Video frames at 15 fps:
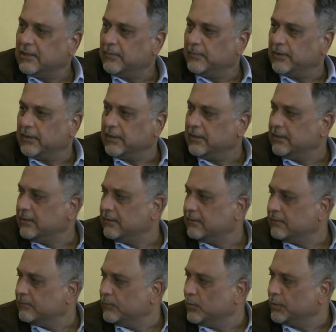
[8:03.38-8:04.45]
Now Brigadier
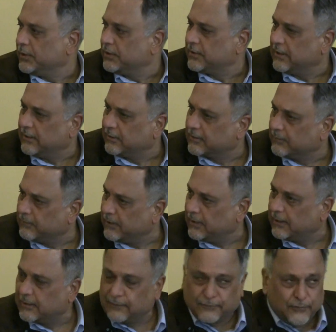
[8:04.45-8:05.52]
Bogi Sen is
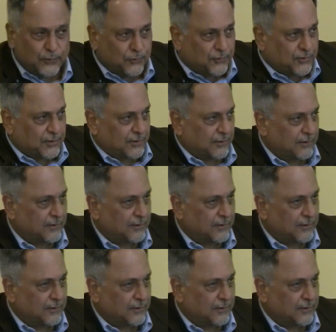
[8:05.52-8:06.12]
completely confused.